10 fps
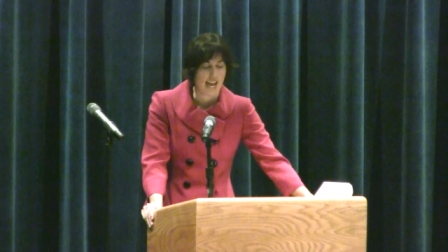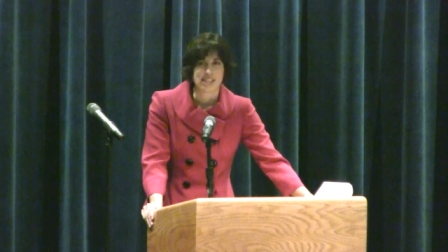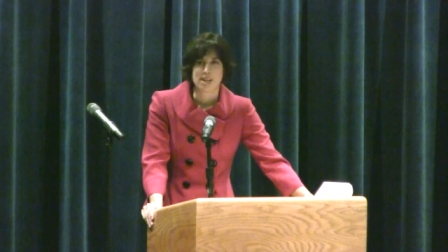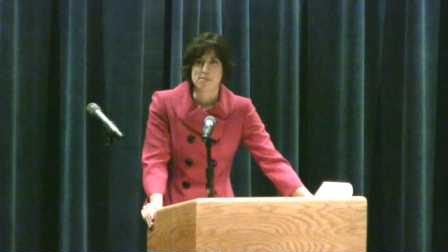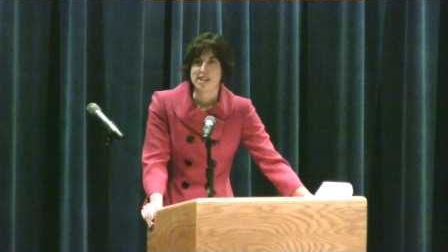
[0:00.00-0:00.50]

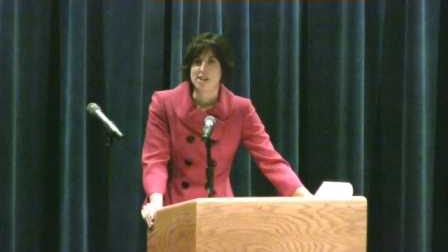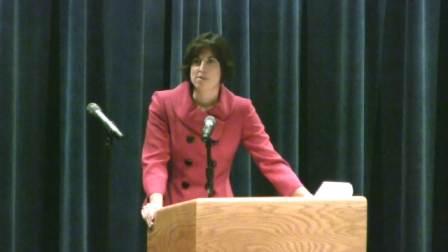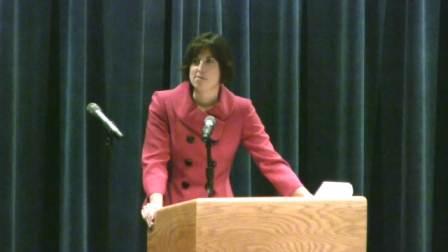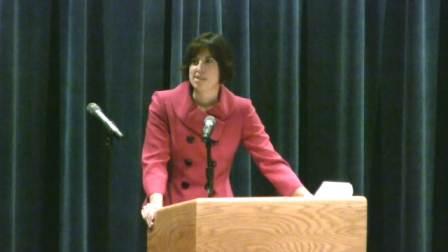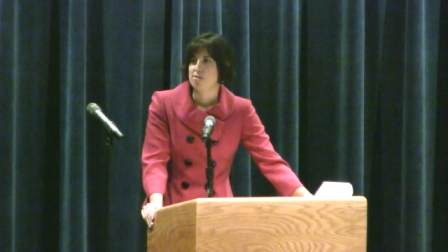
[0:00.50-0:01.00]
Is anybody here
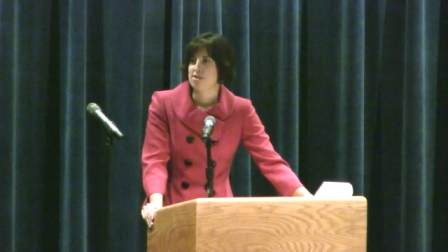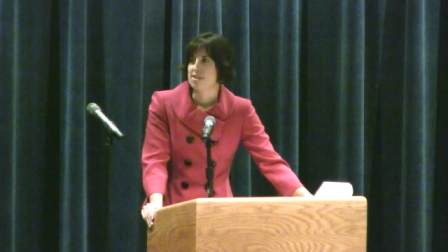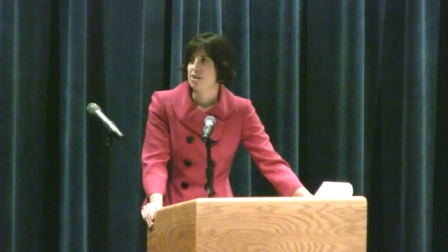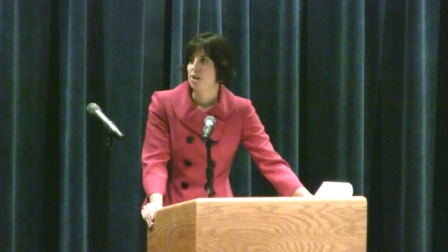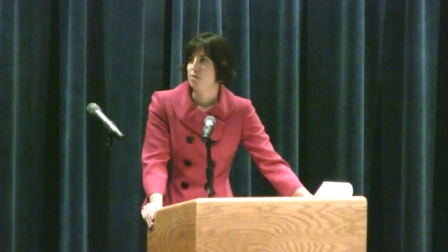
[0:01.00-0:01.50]
from San
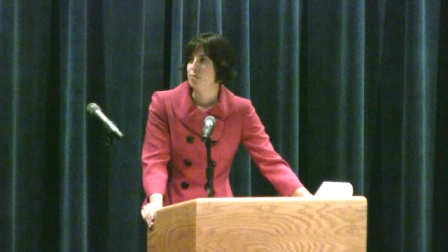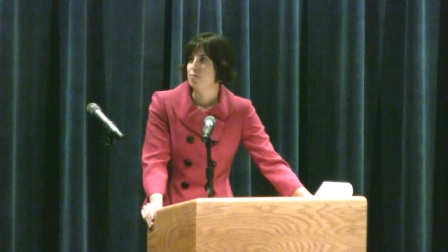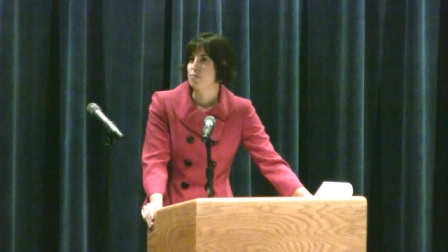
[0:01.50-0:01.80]
Francisco?